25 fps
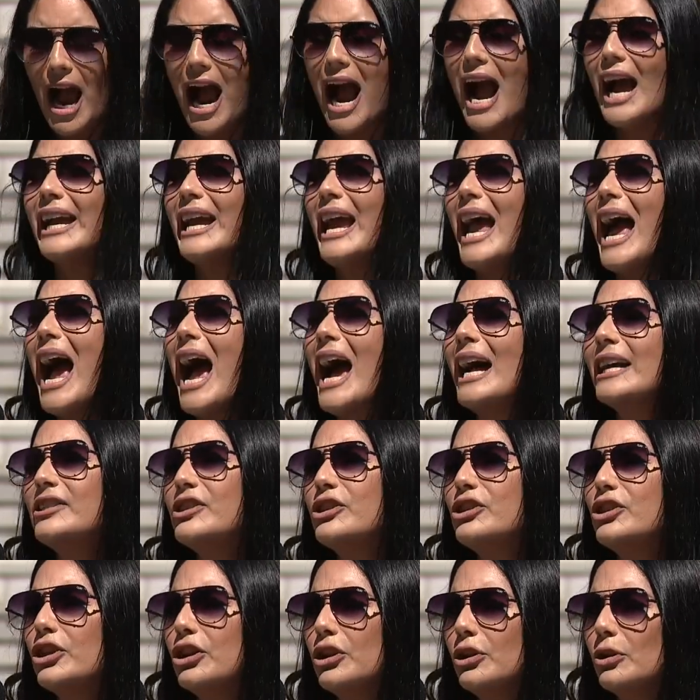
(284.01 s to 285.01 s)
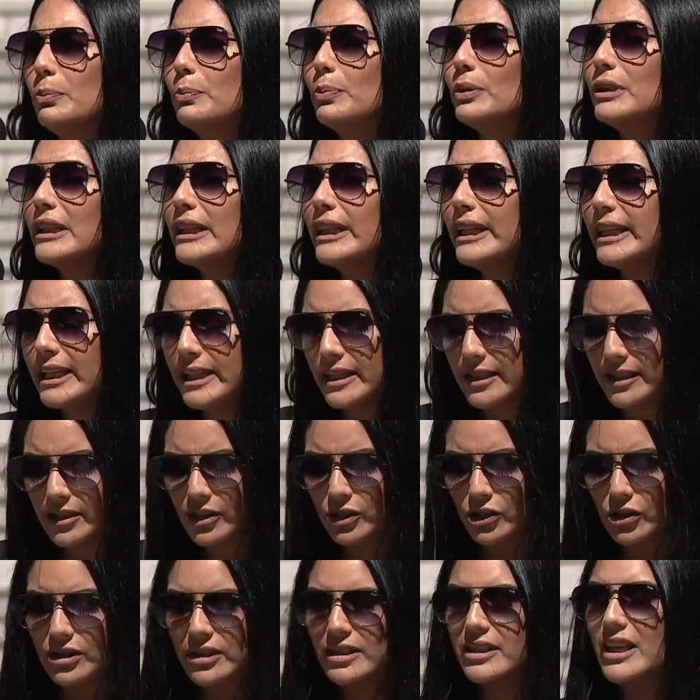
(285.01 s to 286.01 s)
I ask you, please,
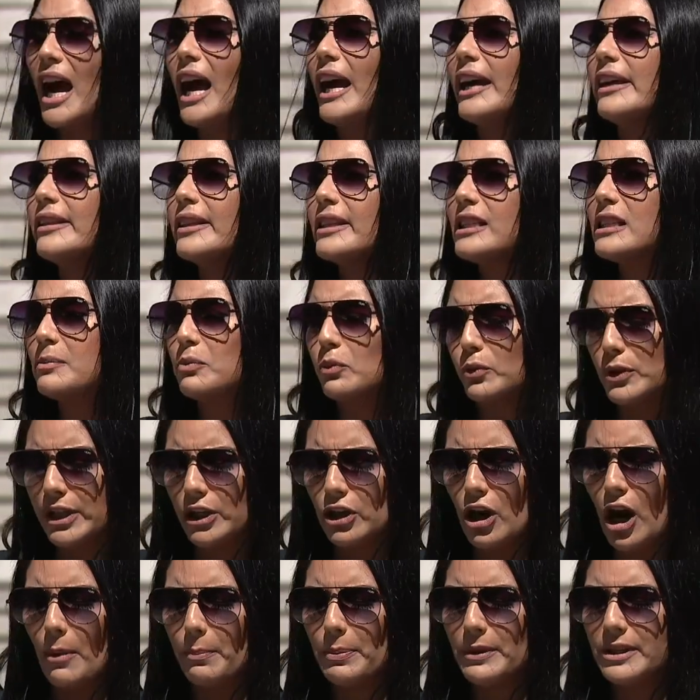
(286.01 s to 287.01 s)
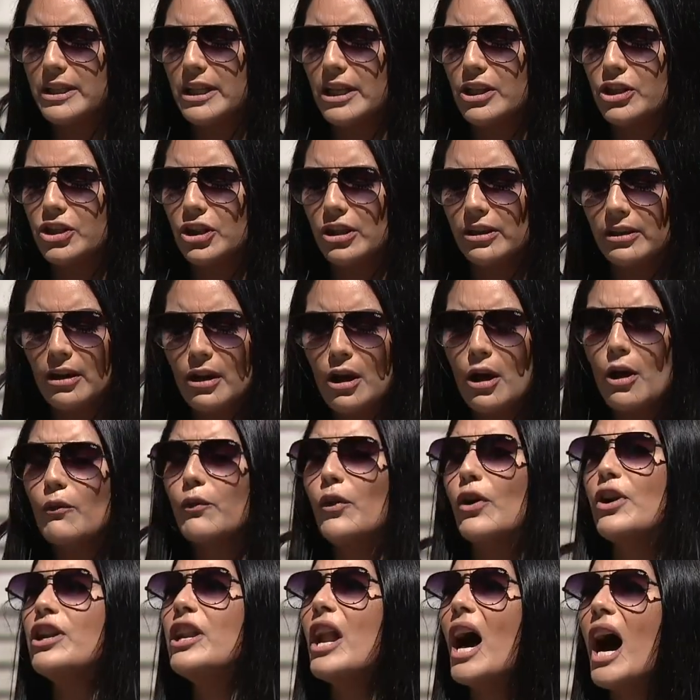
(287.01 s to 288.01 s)
to sign this recall petition
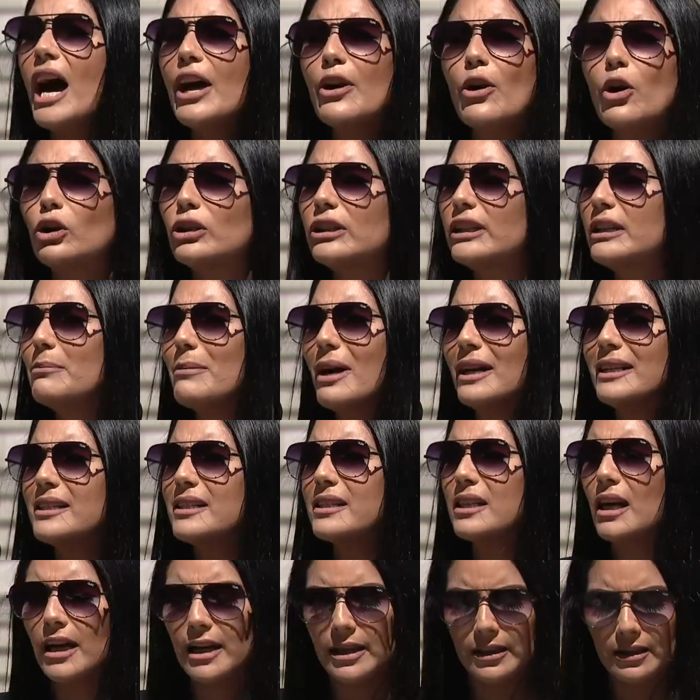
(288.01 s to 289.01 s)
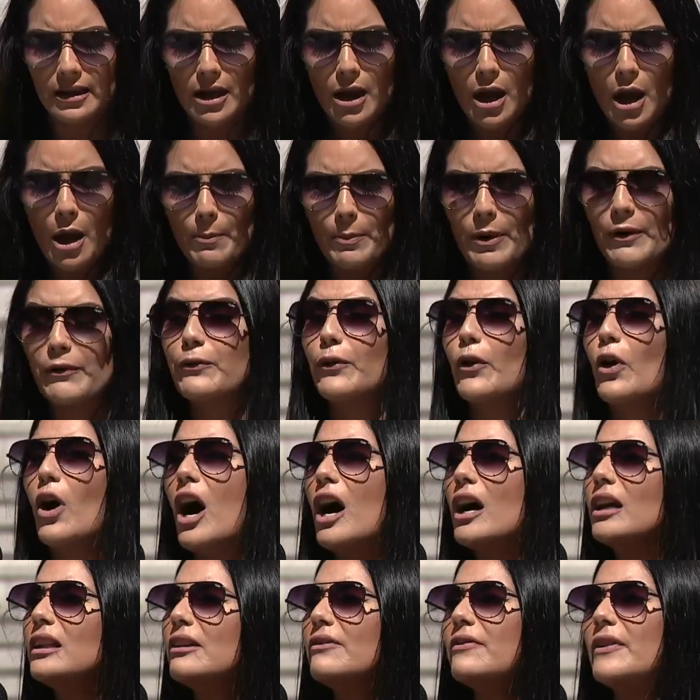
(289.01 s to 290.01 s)
for not only my son, but for
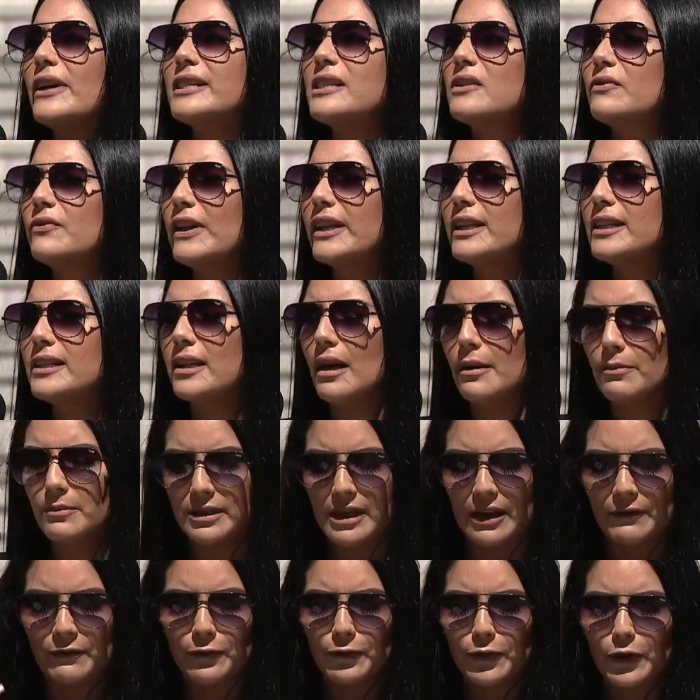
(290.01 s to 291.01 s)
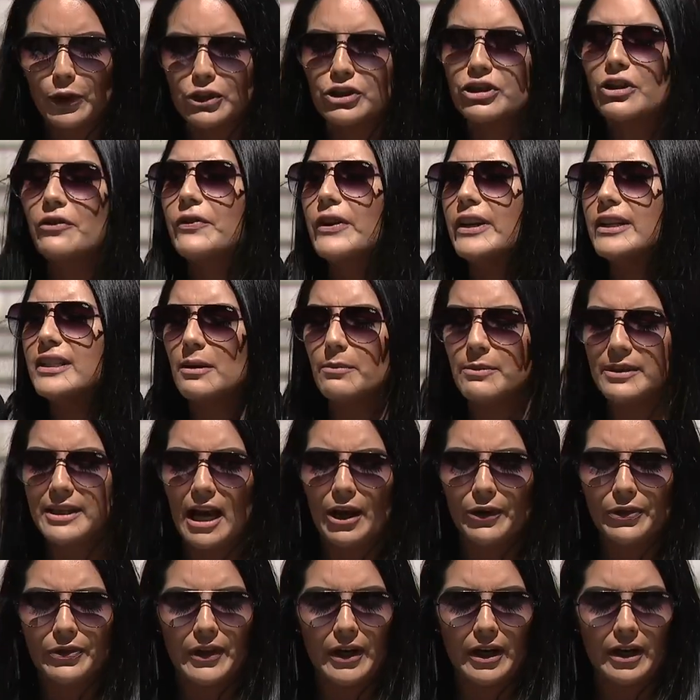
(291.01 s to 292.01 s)
all of us victims and future victims
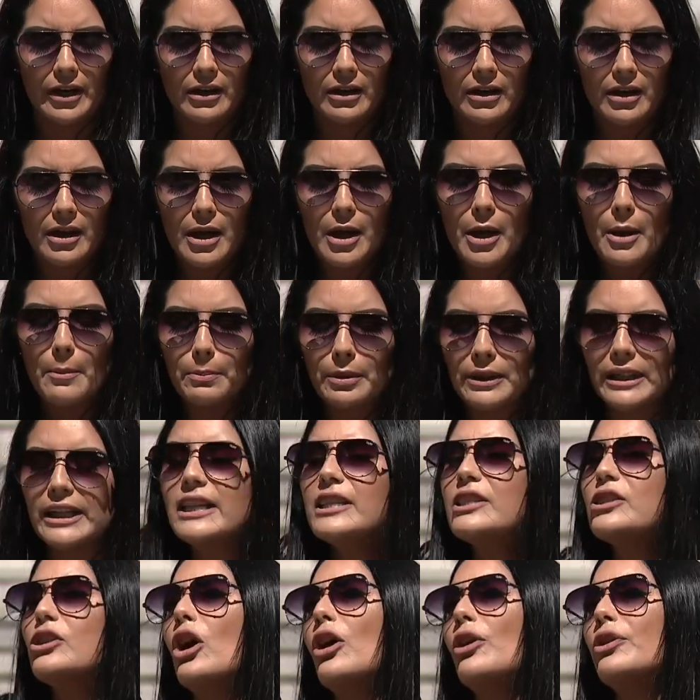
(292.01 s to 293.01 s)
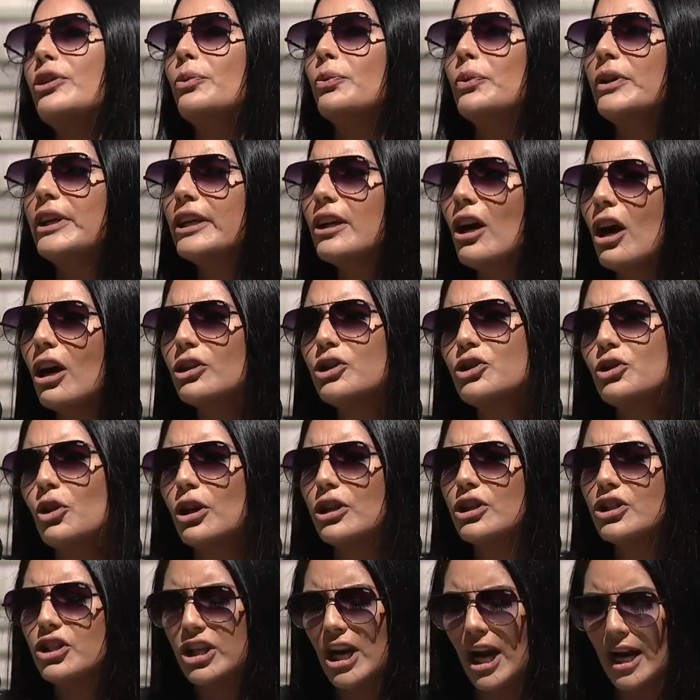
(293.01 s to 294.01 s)
out there. Please go to
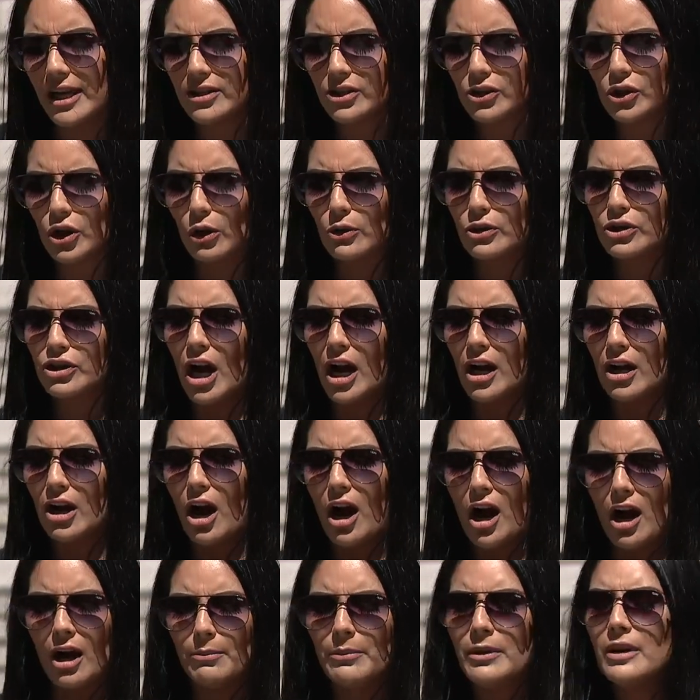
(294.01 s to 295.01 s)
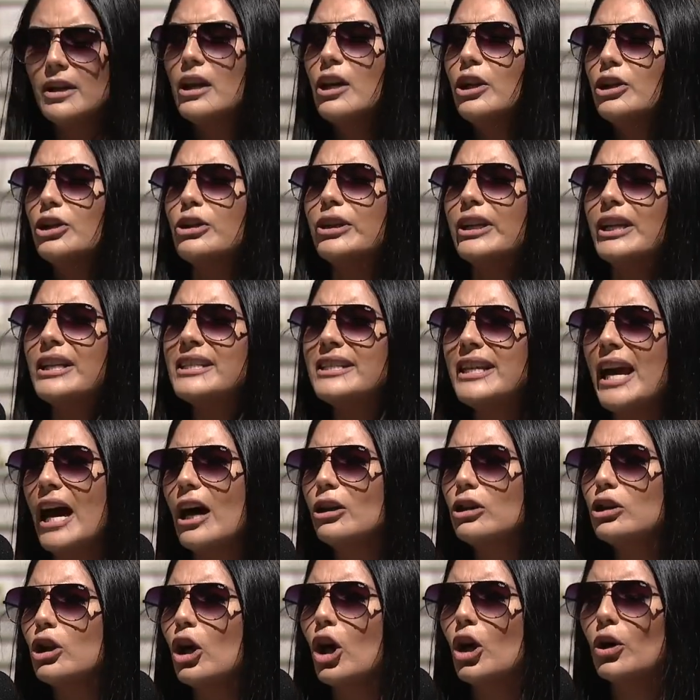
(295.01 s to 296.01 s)
recallgeorgegascon.com. You can
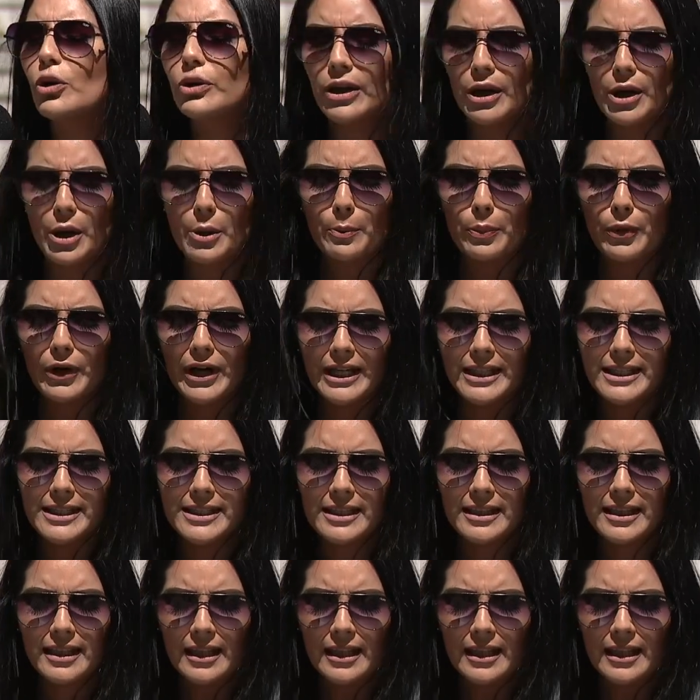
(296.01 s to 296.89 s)
download, print,